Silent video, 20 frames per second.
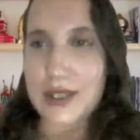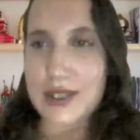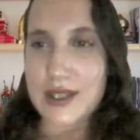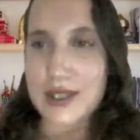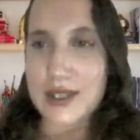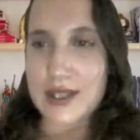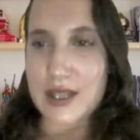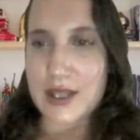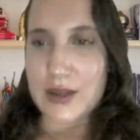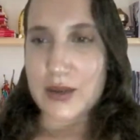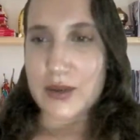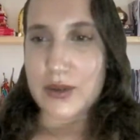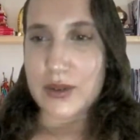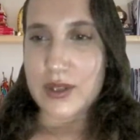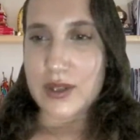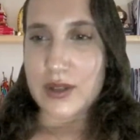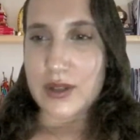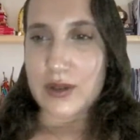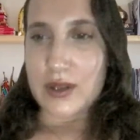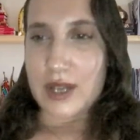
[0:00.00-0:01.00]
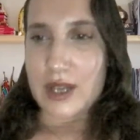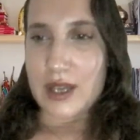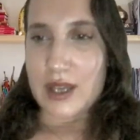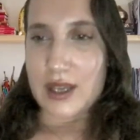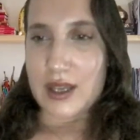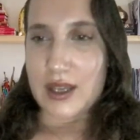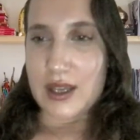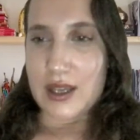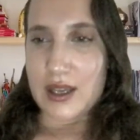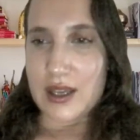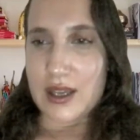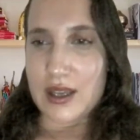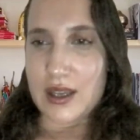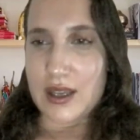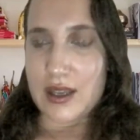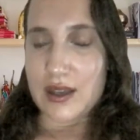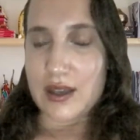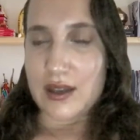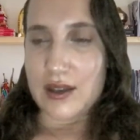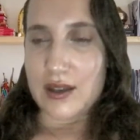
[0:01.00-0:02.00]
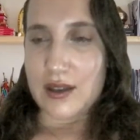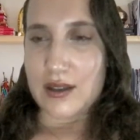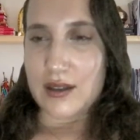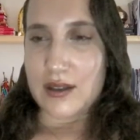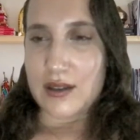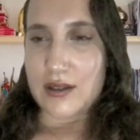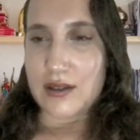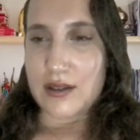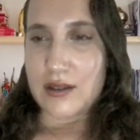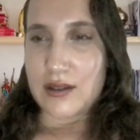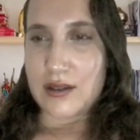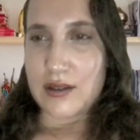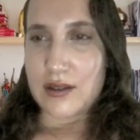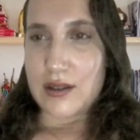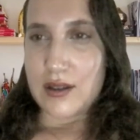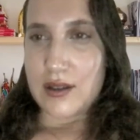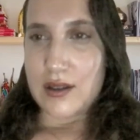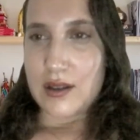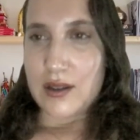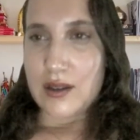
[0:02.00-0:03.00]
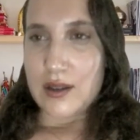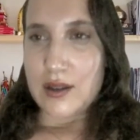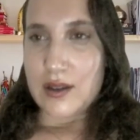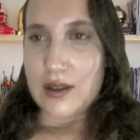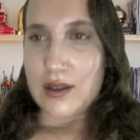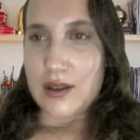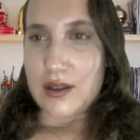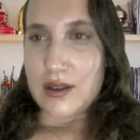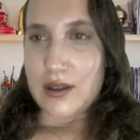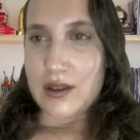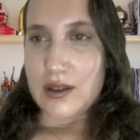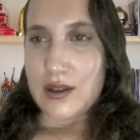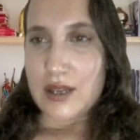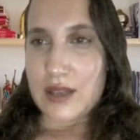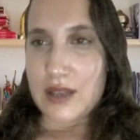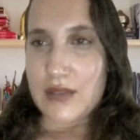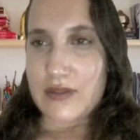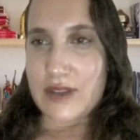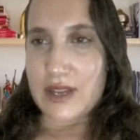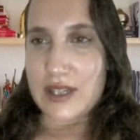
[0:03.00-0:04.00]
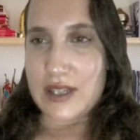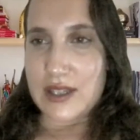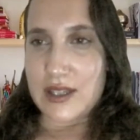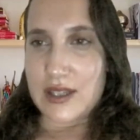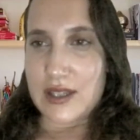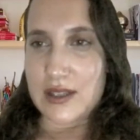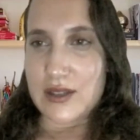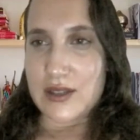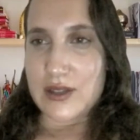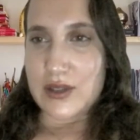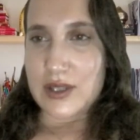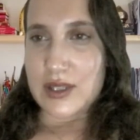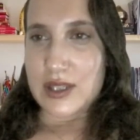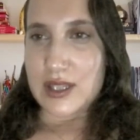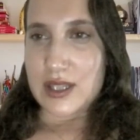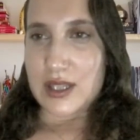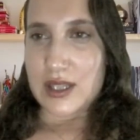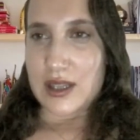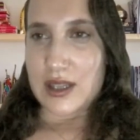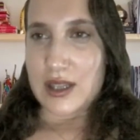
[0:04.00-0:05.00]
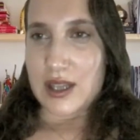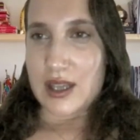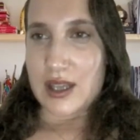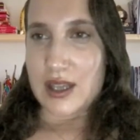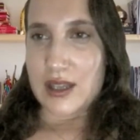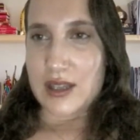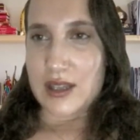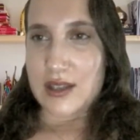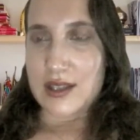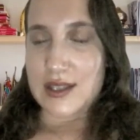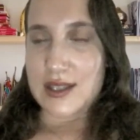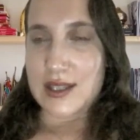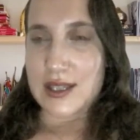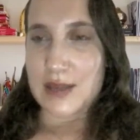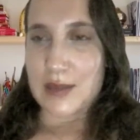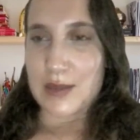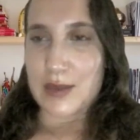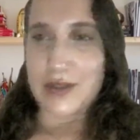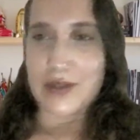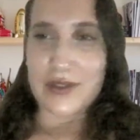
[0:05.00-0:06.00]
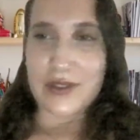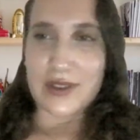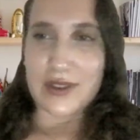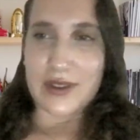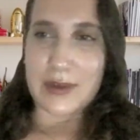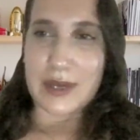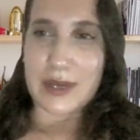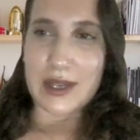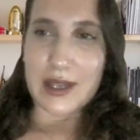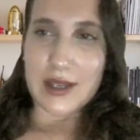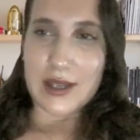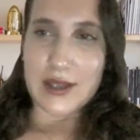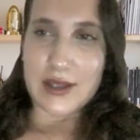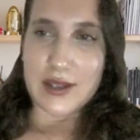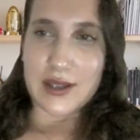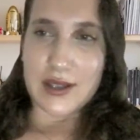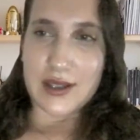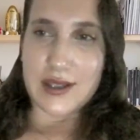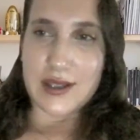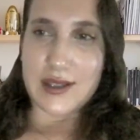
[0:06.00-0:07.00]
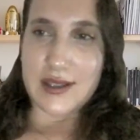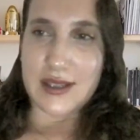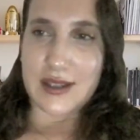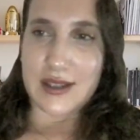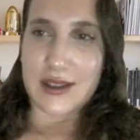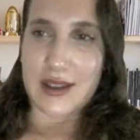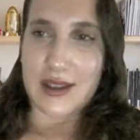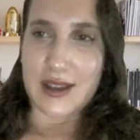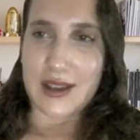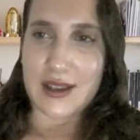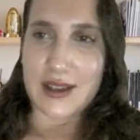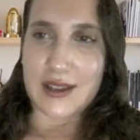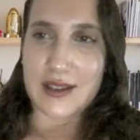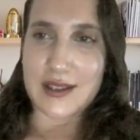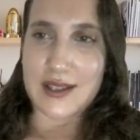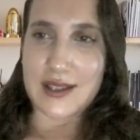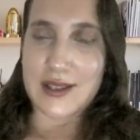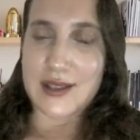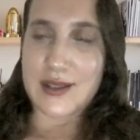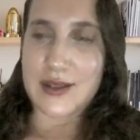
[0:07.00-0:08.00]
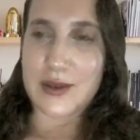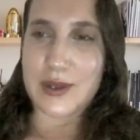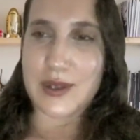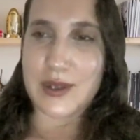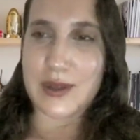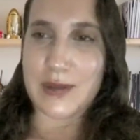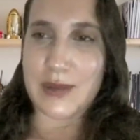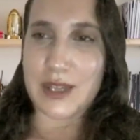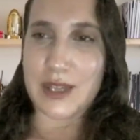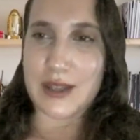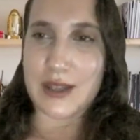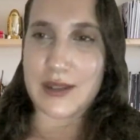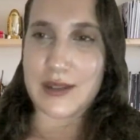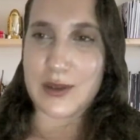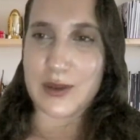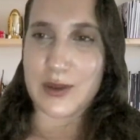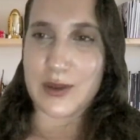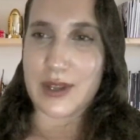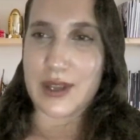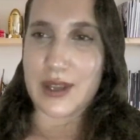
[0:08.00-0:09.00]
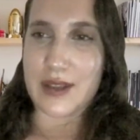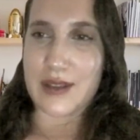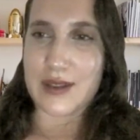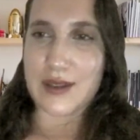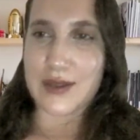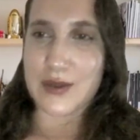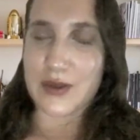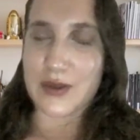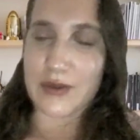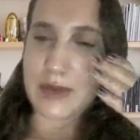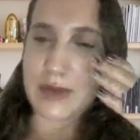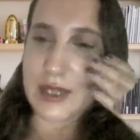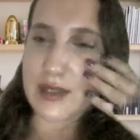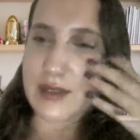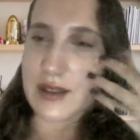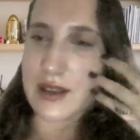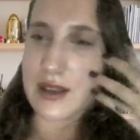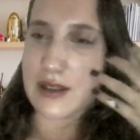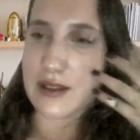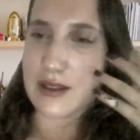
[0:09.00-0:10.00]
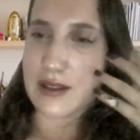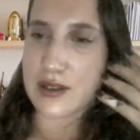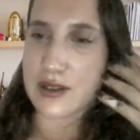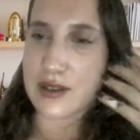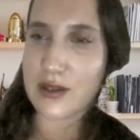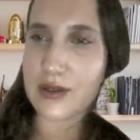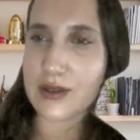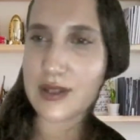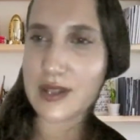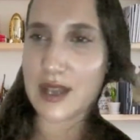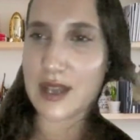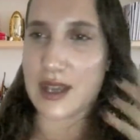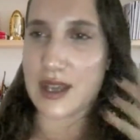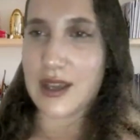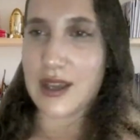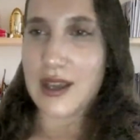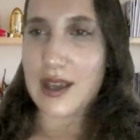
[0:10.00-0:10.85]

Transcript: to say also that I find it interesting that the stigma for the medication is still there, because it's so similar to all the other sort of mental health issues that,